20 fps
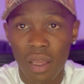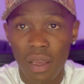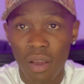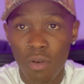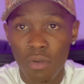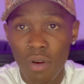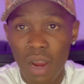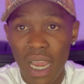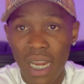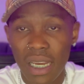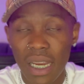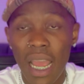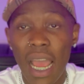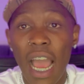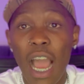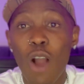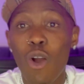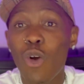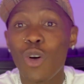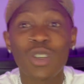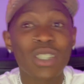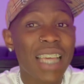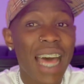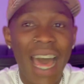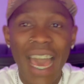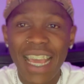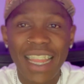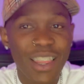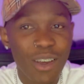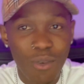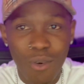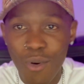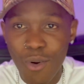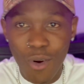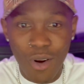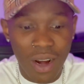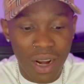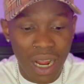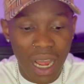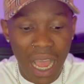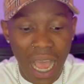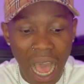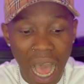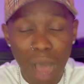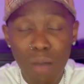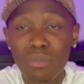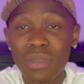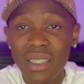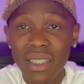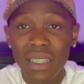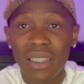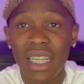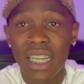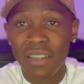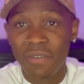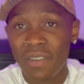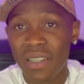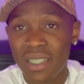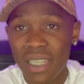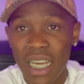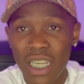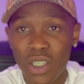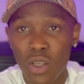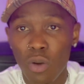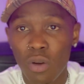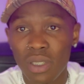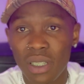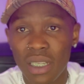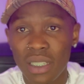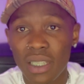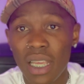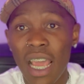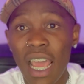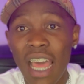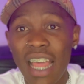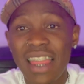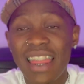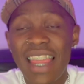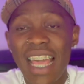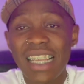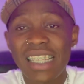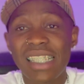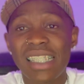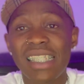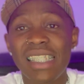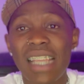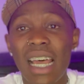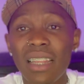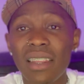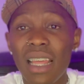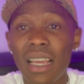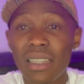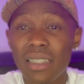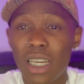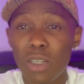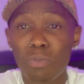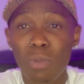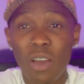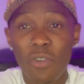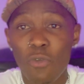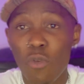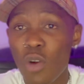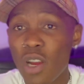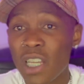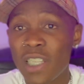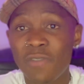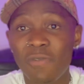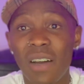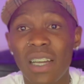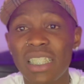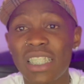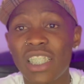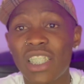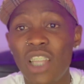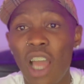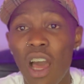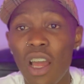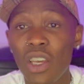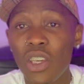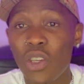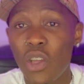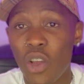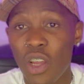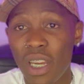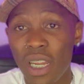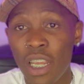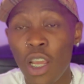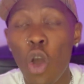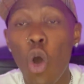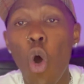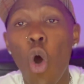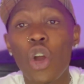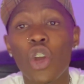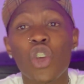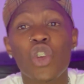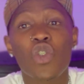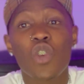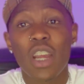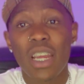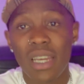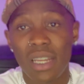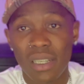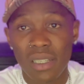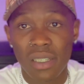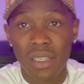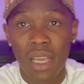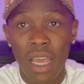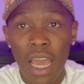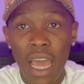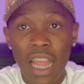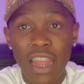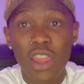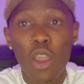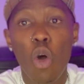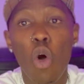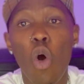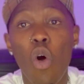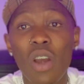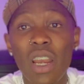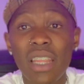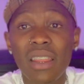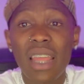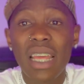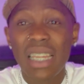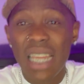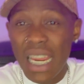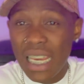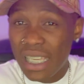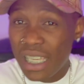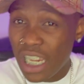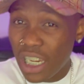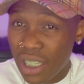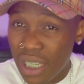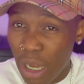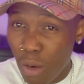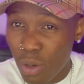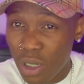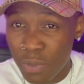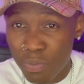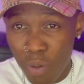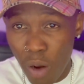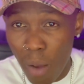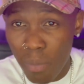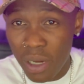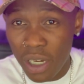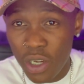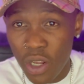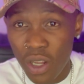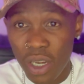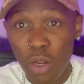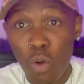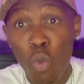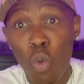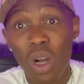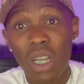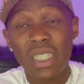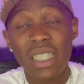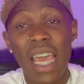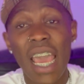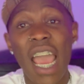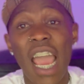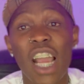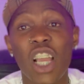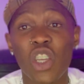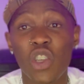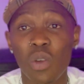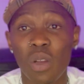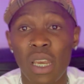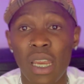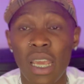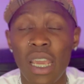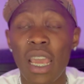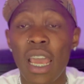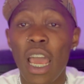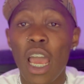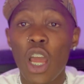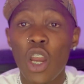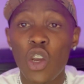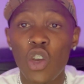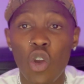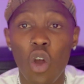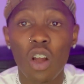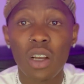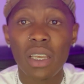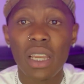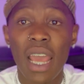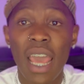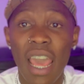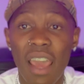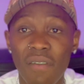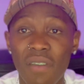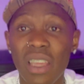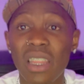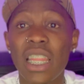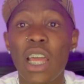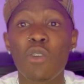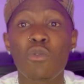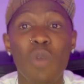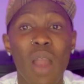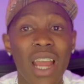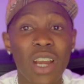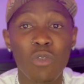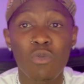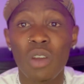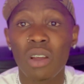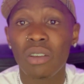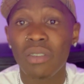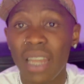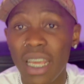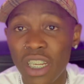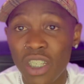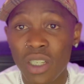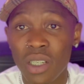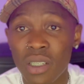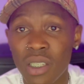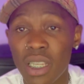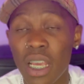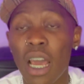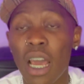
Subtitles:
right? Because either or, I'm still emphasizing on this. There's nothing that my Forex funds done dirty on traders. The only thing they did that was probably dirty was actually not having the right regulations